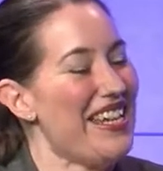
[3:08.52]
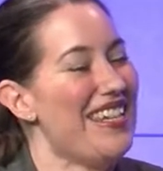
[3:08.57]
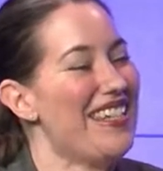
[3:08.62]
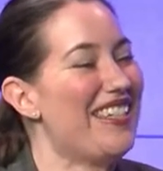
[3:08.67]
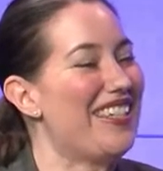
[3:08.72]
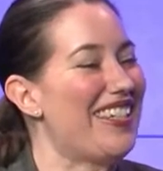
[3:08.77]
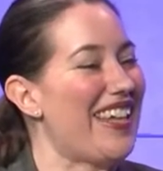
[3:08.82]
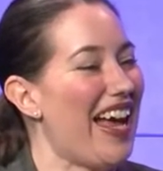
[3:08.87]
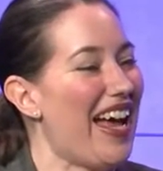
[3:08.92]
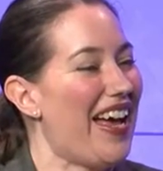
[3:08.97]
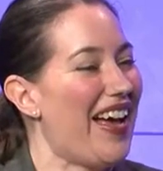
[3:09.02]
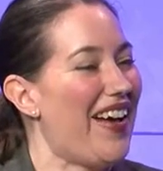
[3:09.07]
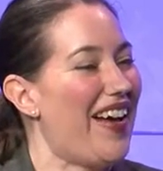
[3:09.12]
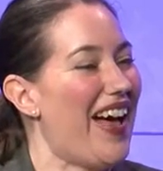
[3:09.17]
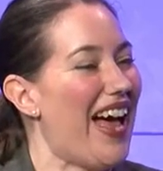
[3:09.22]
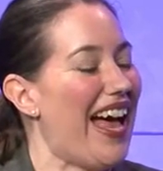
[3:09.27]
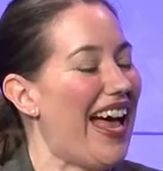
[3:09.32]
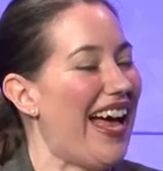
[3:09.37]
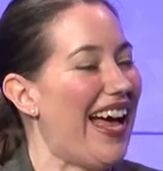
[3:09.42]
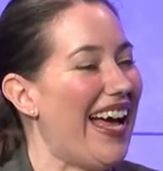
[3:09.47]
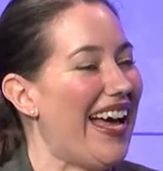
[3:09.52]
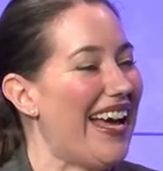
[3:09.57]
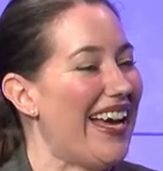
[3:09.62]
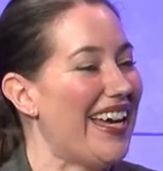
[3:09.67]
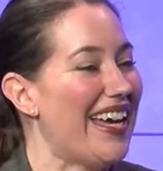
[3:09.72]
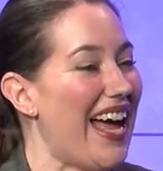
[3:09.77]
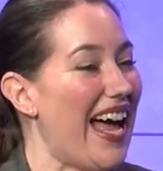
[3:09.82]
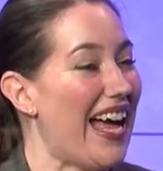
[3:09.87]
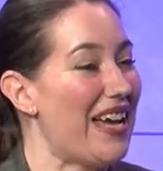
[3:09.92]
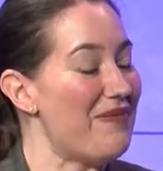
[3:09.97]
So
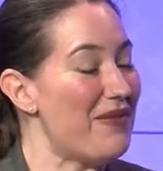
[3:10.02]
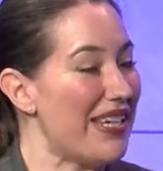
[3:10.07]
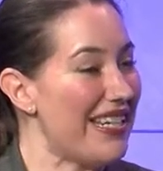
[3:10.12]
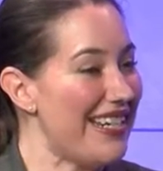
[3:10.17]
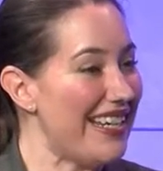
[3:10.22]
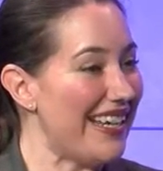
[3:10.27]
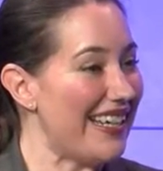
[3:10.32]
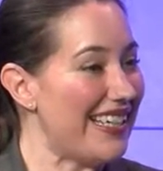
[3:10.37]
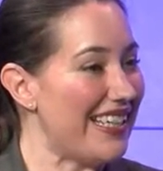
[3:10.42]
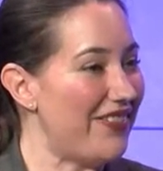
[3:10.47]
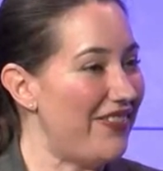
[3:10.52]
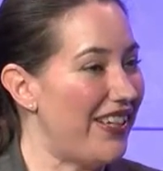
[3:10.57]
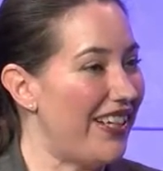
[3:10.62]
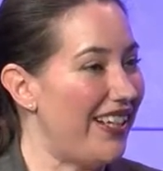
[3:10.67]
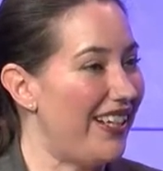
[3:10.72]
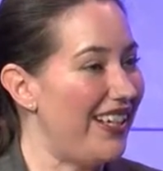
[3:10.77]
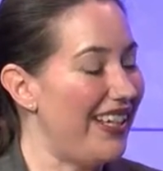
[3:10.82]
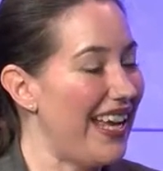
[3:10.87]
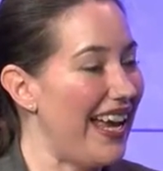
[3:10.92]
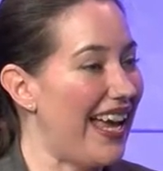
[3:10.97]
I'm in Hicksville,